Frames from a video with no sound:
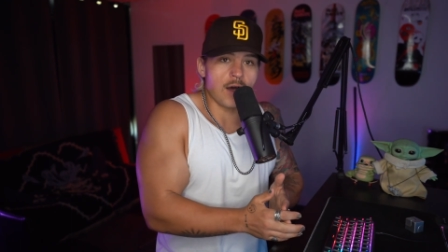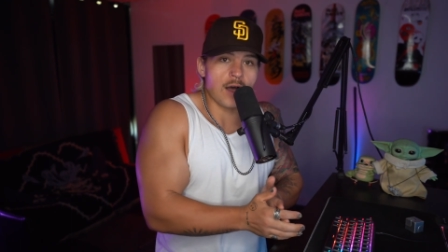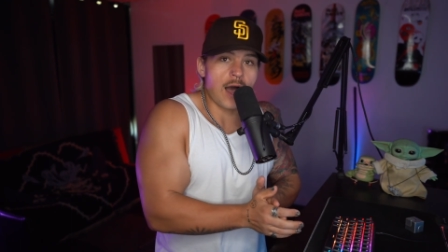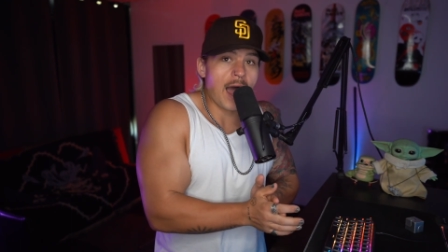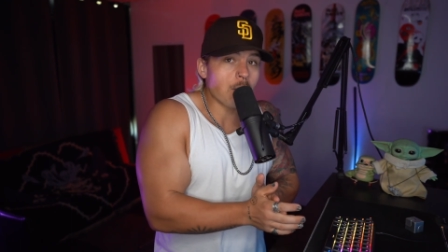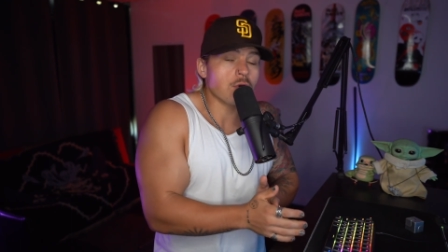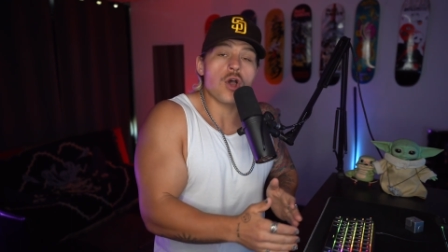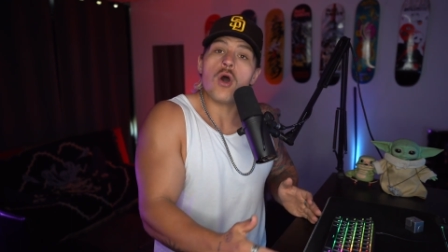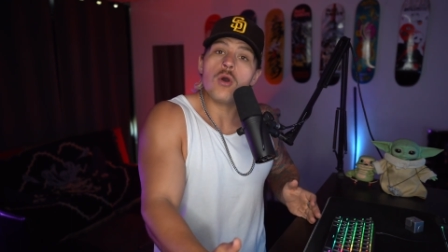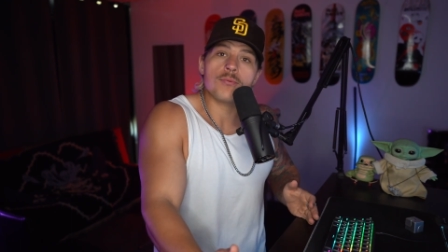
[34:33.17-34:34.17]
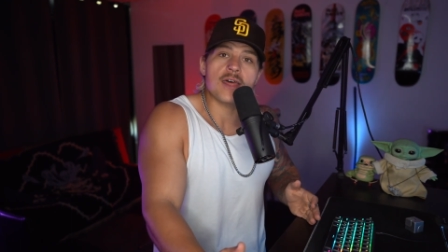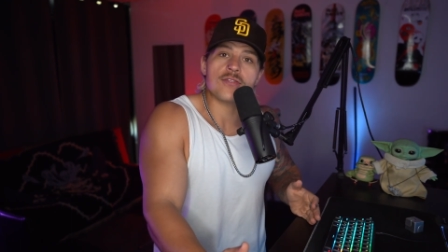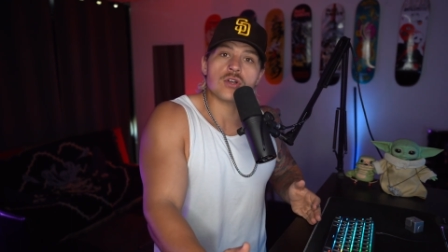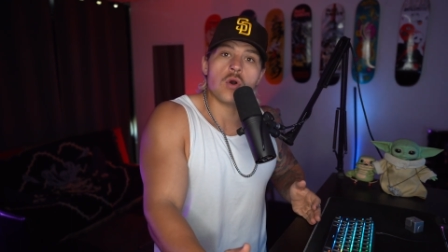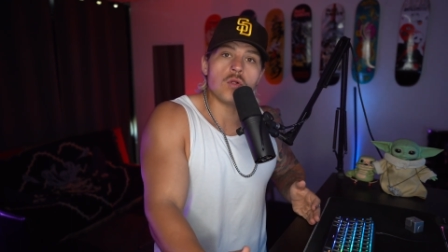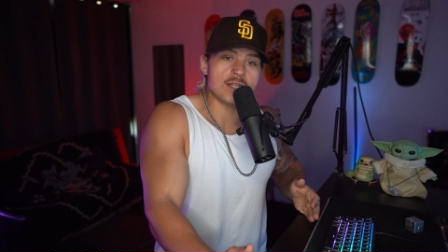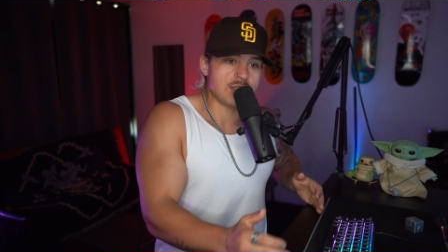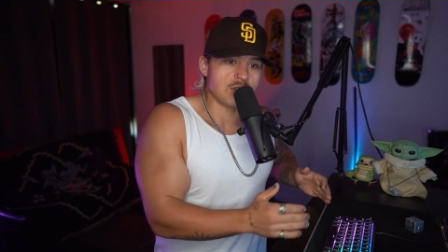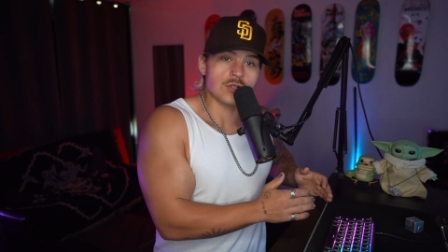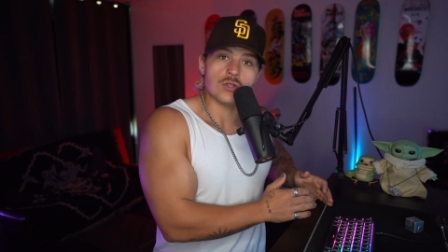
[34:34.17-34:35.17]
I would hope that the goal is
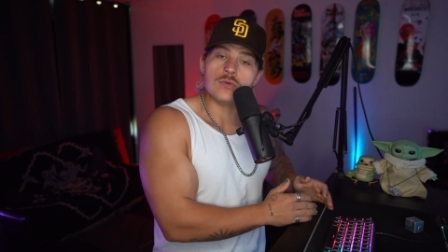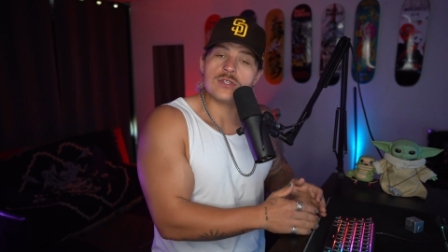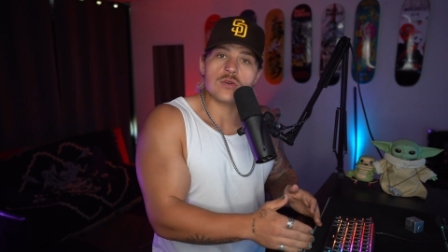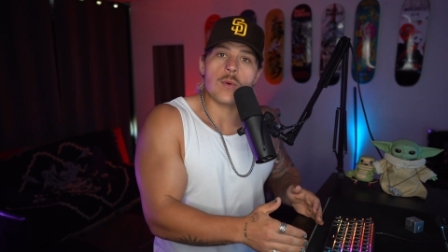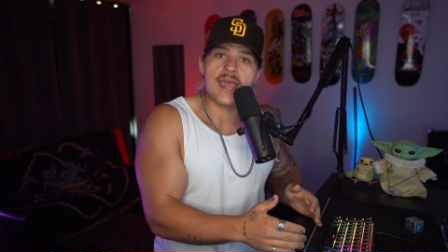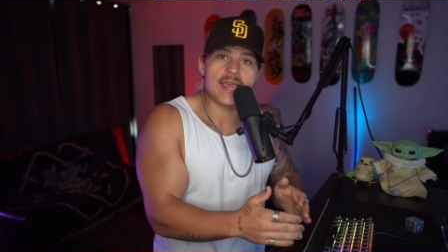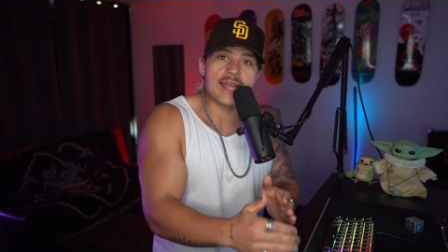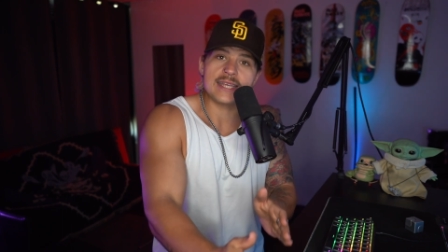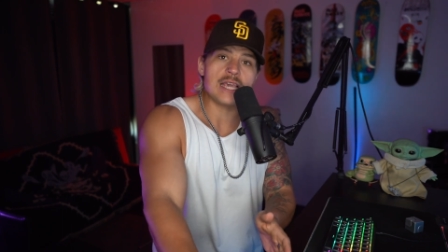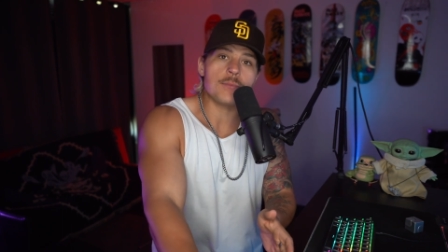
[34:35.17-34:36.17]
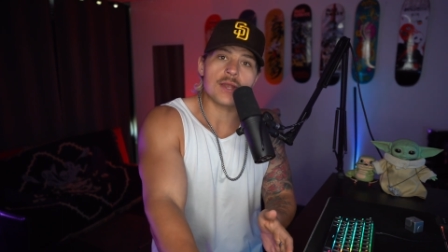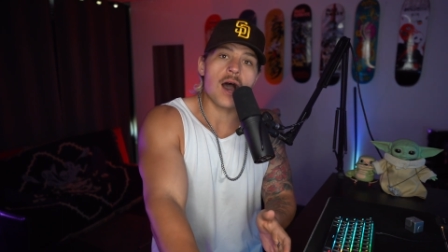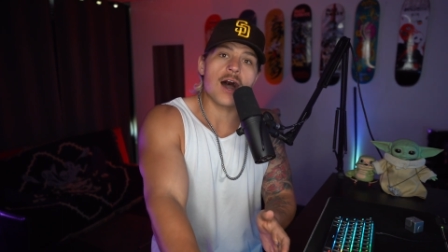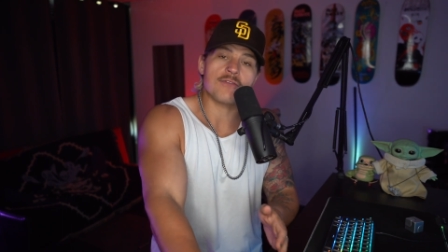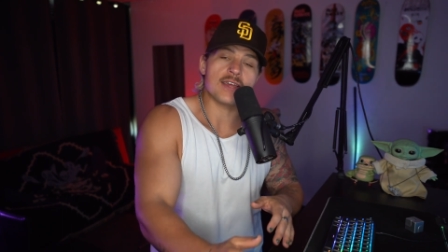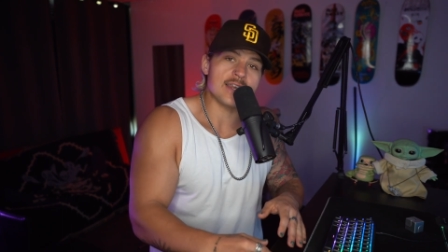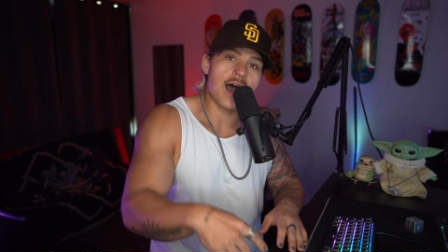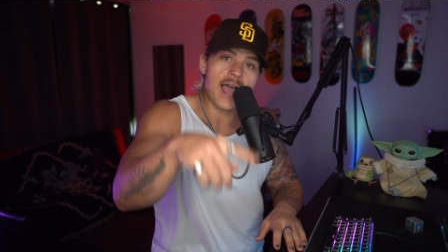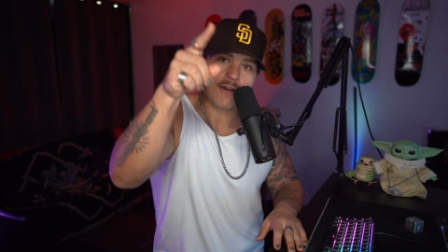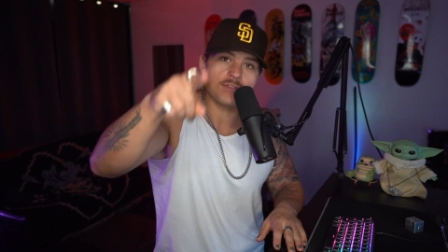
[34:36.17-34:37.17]
to lose the weight and keep it off and not
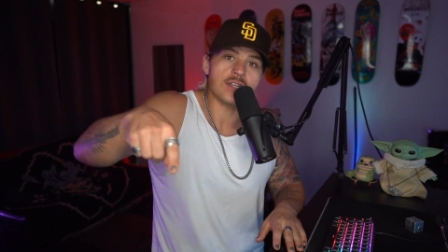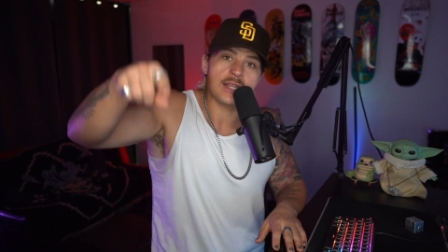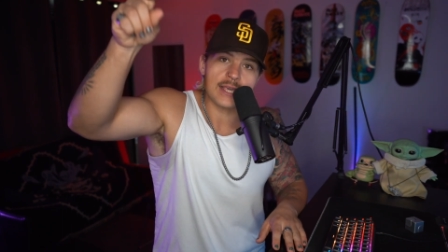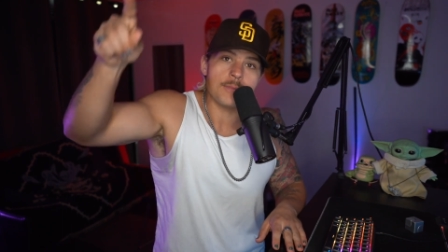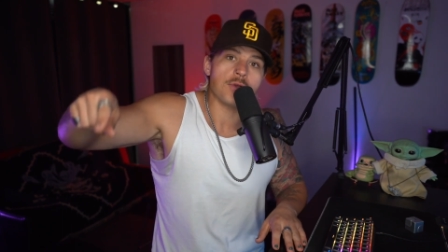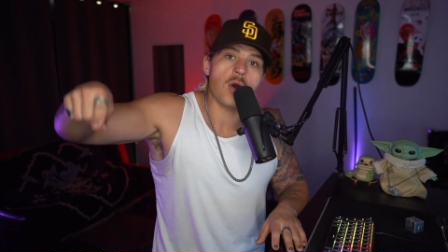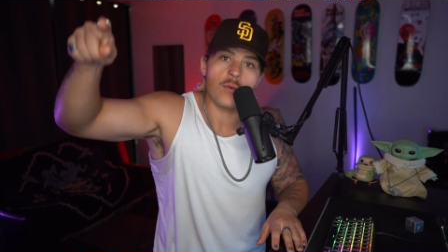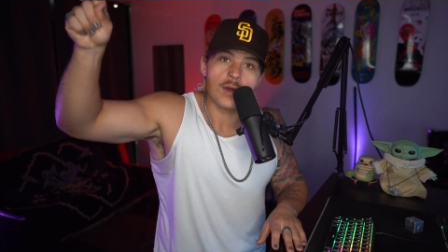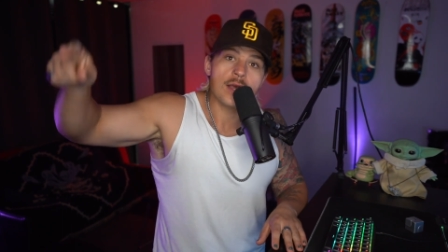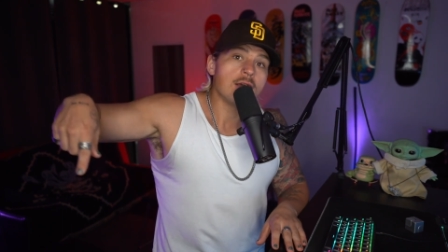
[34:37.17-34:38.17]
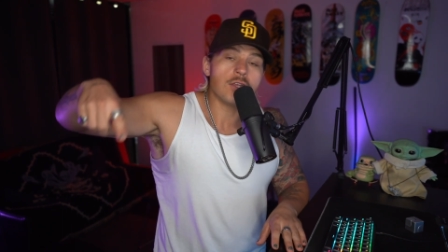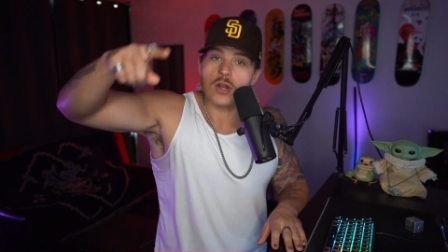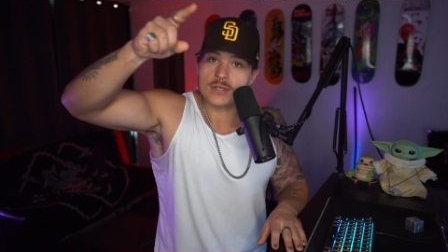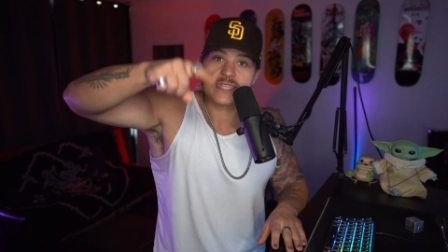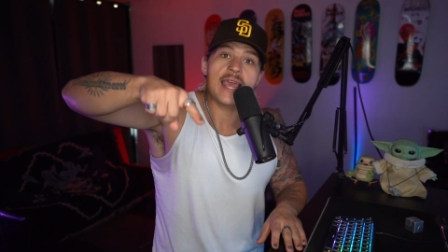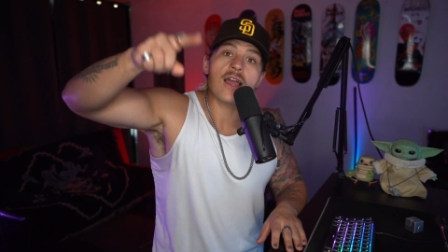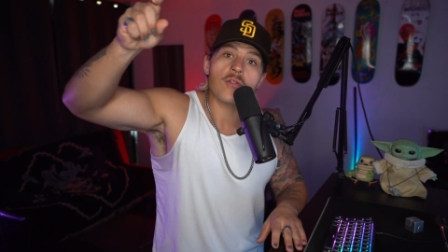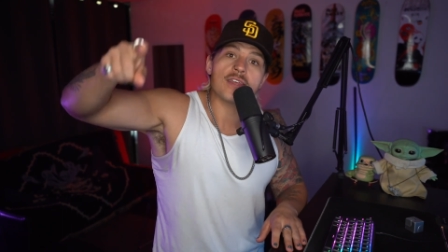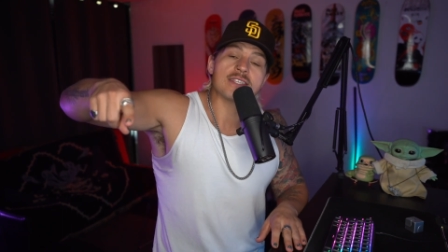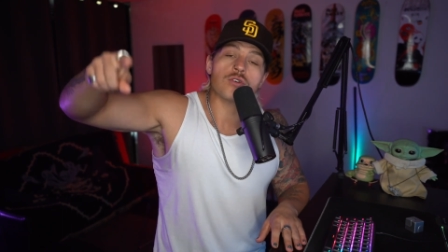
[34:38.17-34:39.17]
having to keep go, you know, stay on
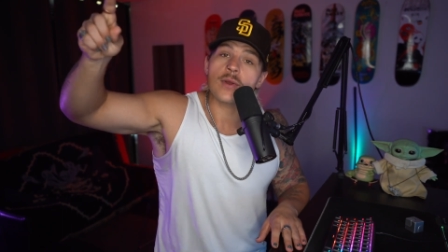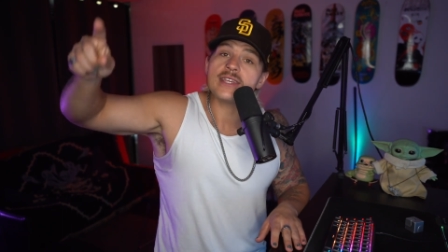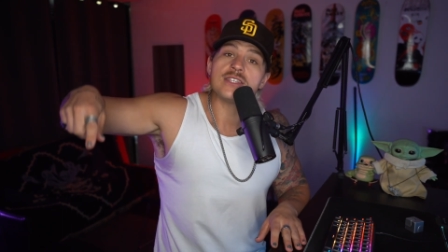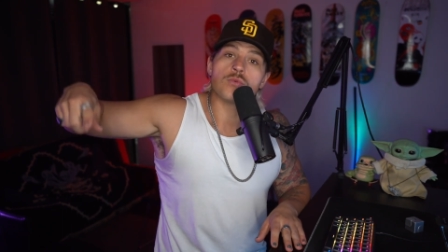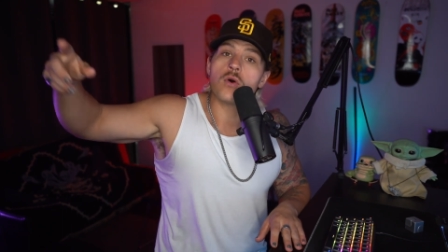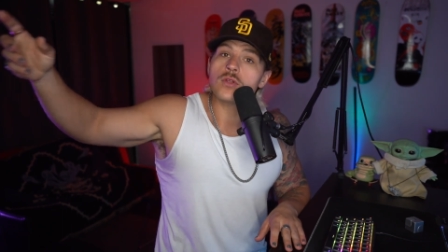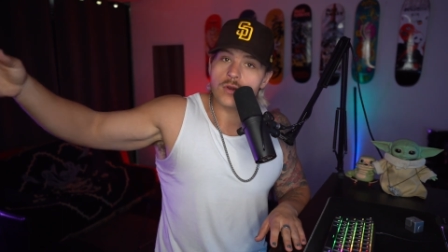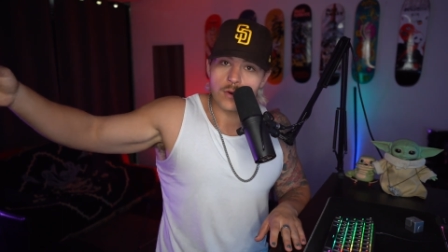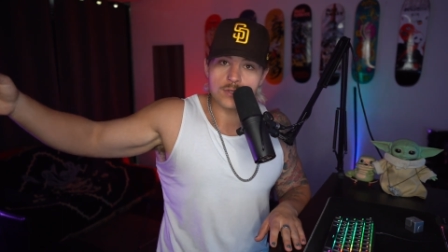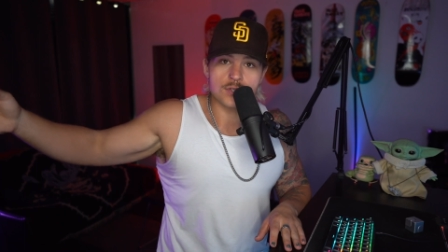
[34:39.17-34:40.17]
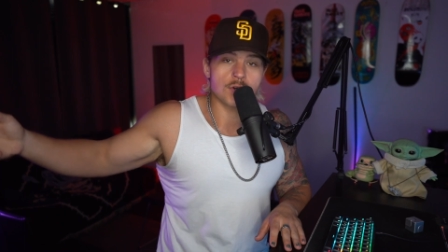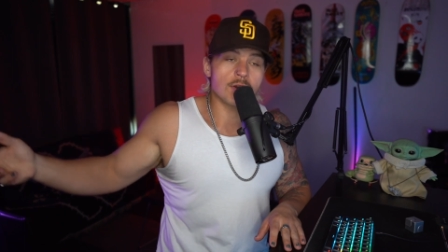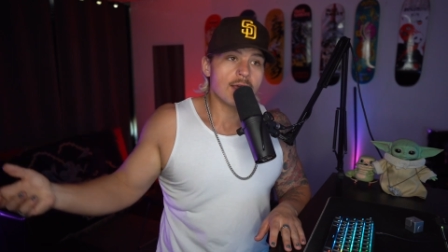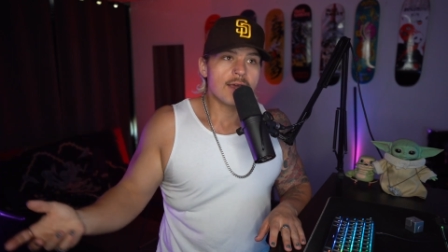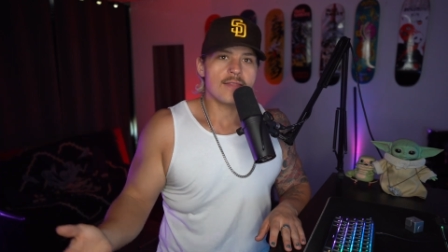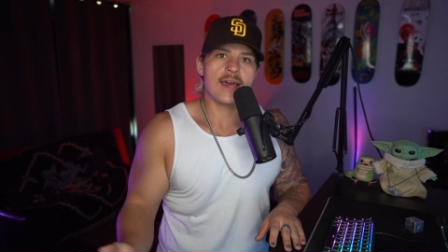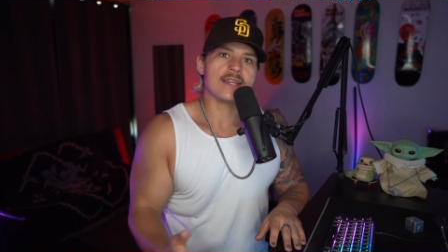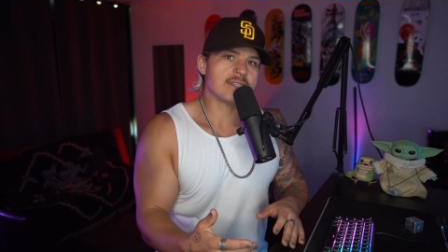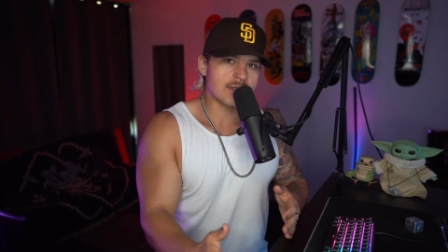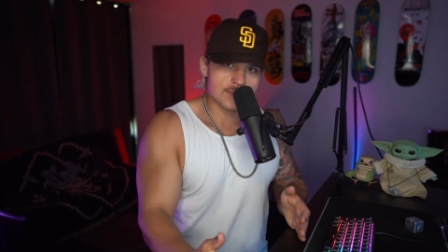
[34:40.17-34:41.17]
this crazy roller coaster that it
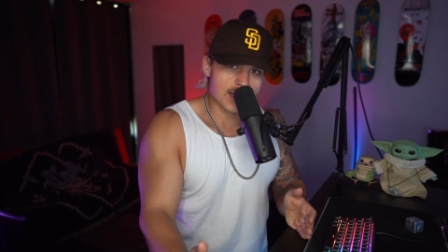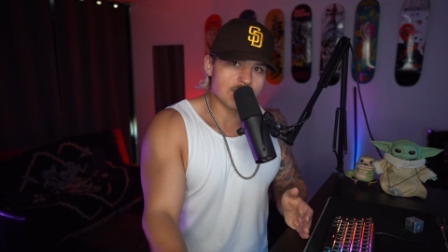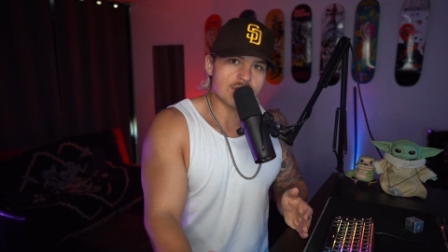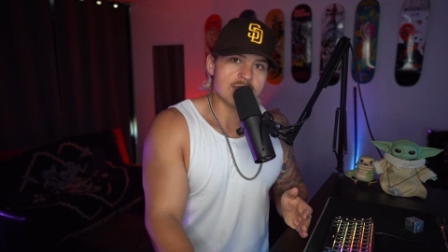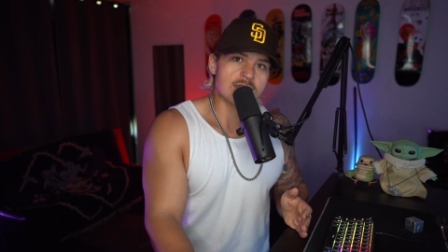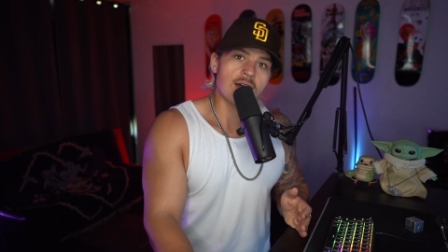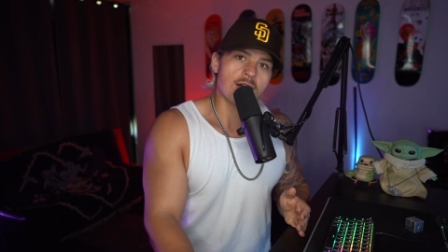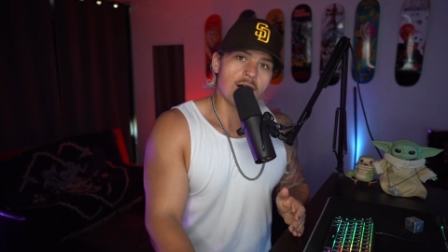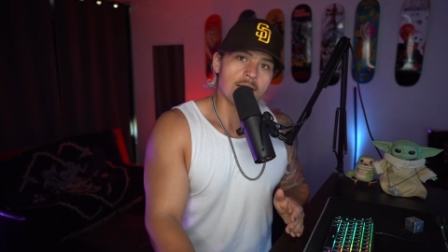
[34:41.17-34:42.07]
seems like she's stuck on.